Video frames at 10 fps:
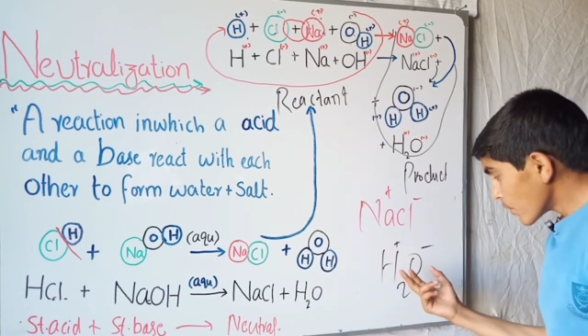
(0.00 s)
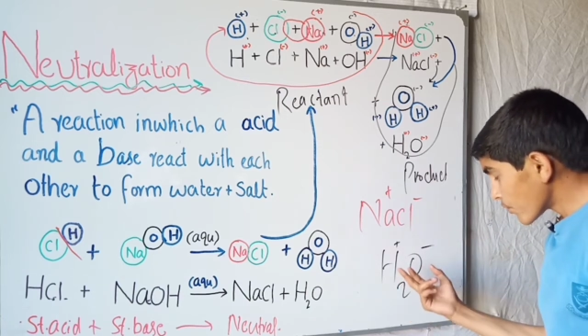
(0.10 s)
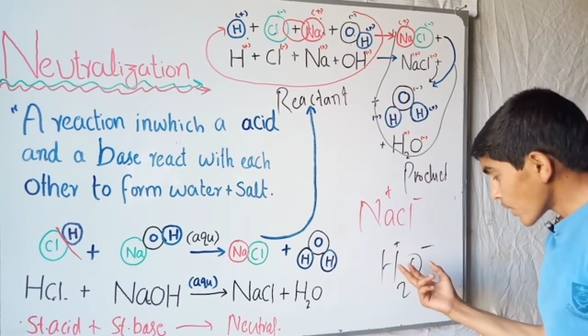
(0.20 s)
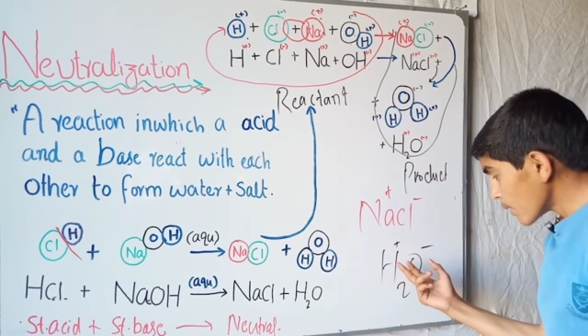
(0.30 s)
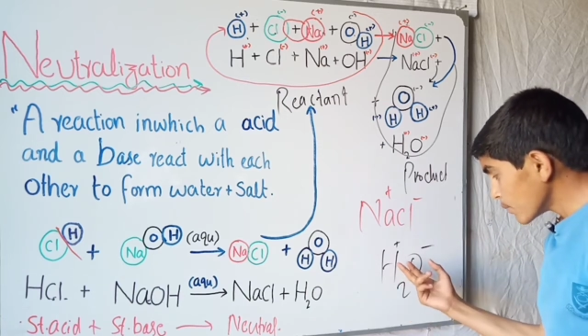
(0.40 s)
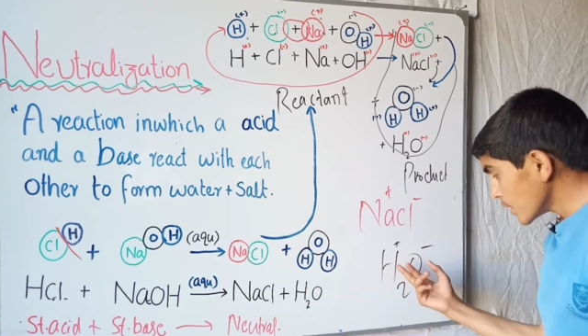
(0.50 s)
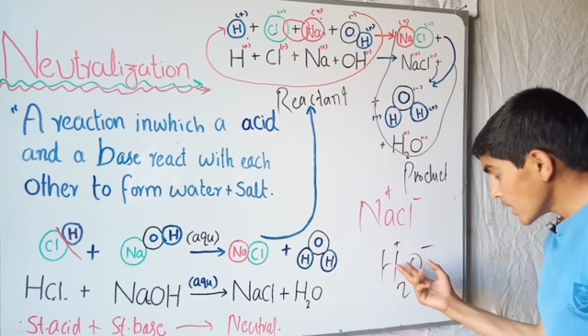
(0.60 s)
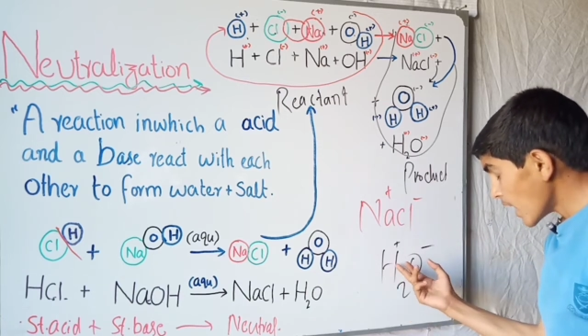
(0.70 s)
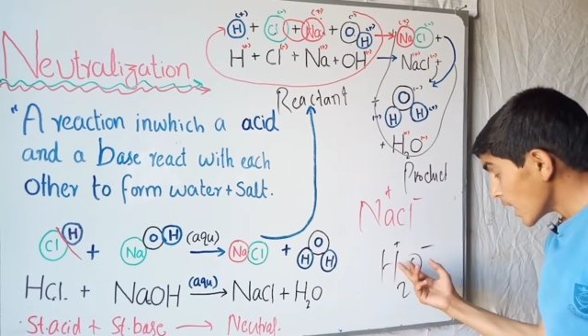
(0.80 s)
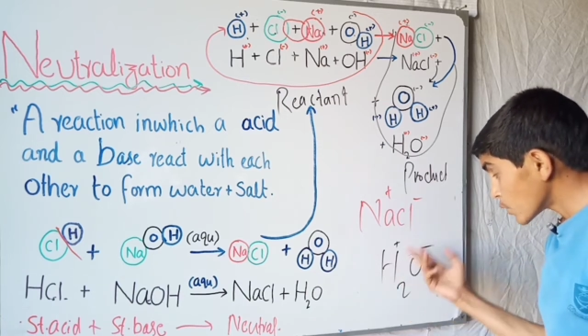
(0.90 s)
from
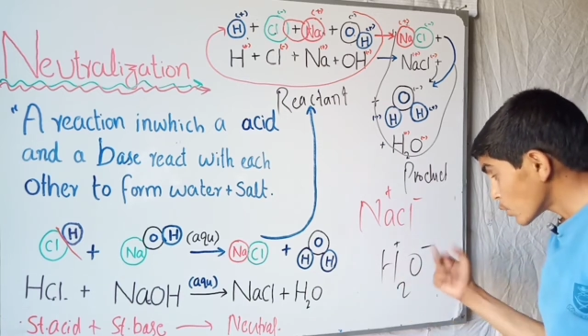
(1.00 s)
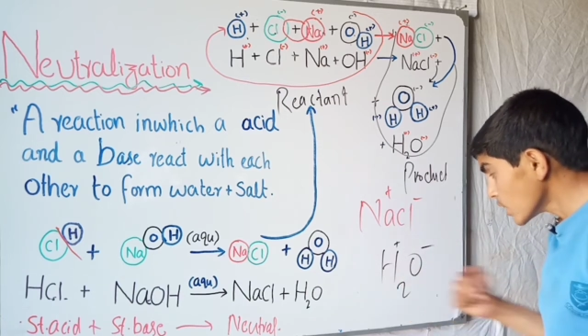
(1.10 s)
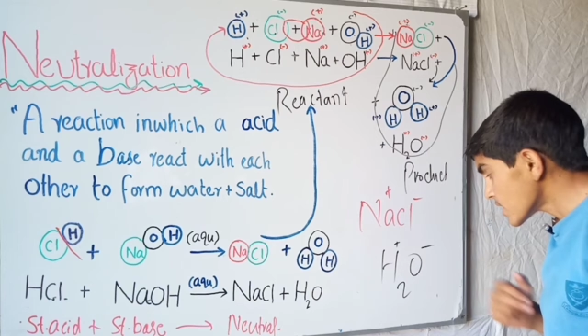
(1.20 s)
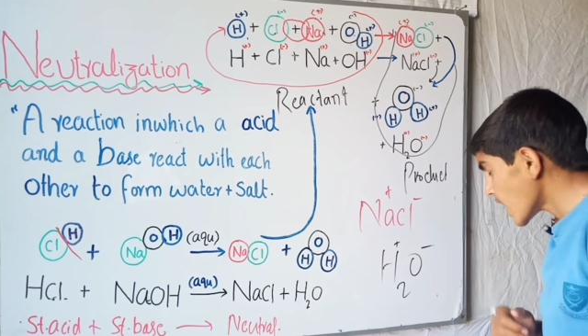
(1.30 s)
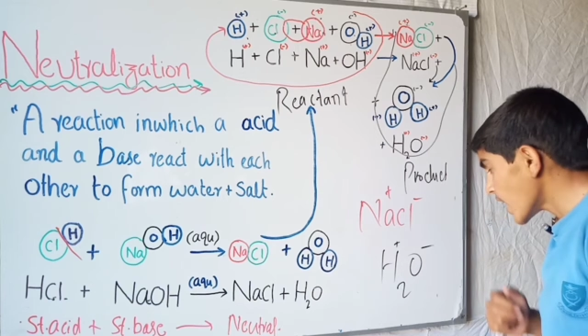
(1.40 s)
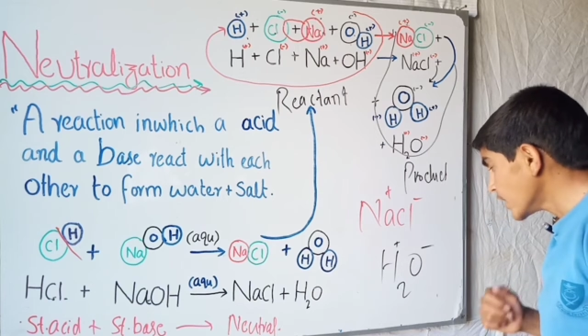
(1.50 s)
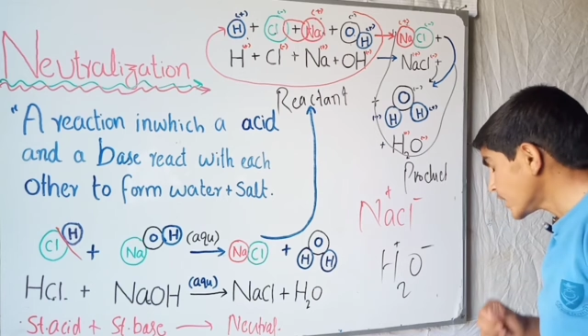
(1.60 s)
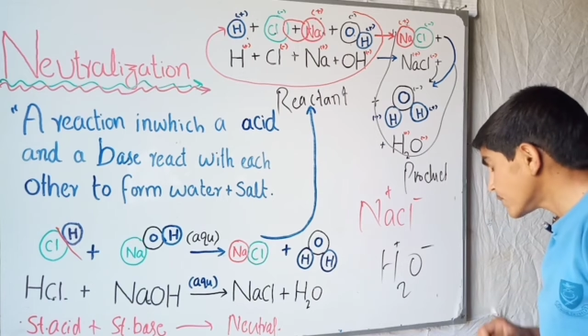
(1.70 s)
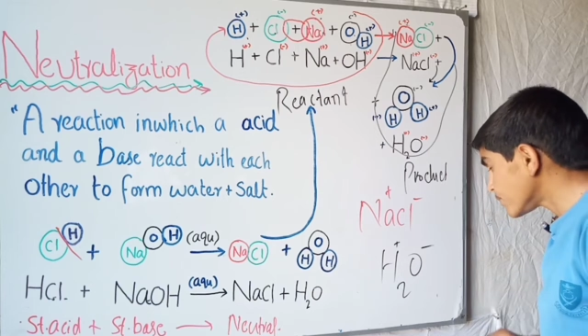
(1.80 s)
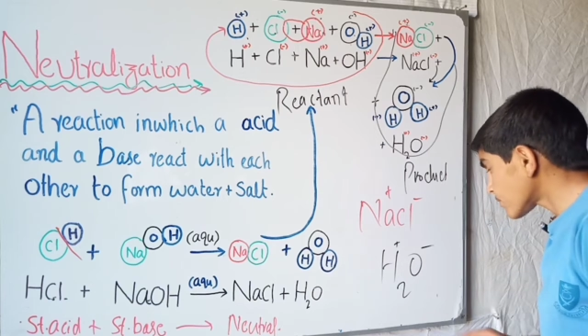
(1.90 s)
the hydrogen
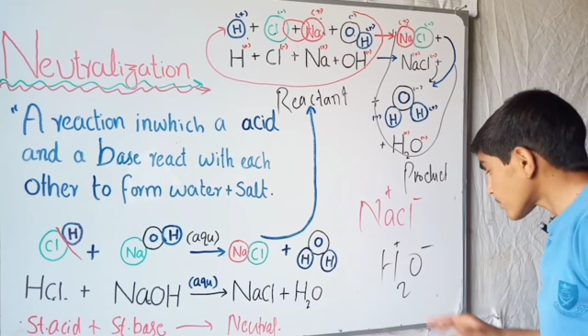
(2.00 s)
side.